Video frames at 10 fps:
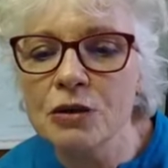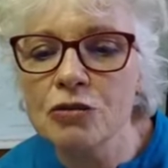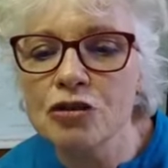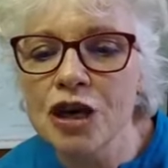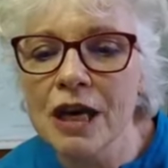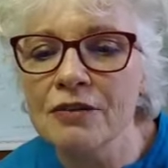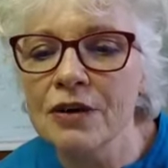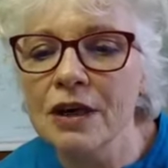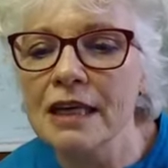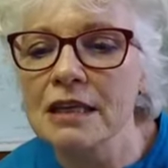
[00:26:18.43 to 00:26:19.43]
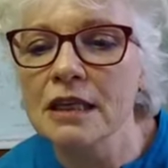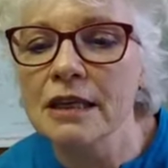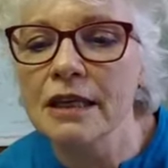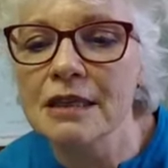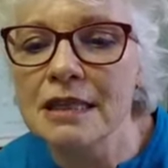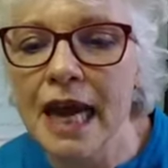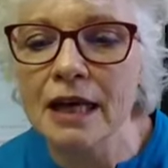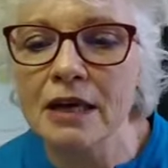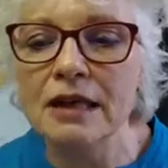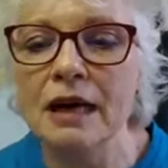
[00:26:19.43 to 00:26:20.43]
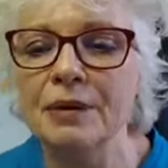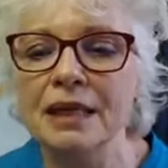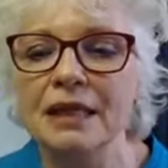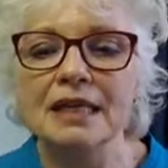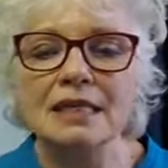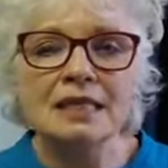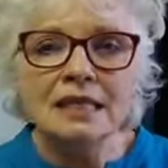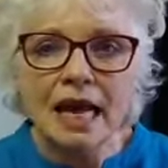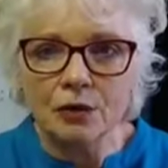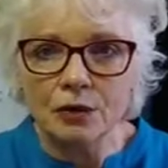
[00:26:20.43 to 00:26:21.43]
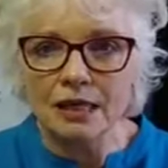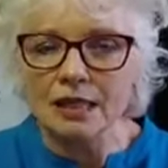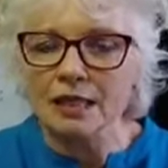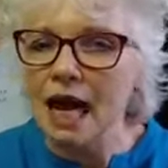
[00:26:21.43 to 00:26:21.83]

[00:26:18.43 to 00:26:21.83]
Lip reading: So Jennifer gets a little tangled up in this sacredness.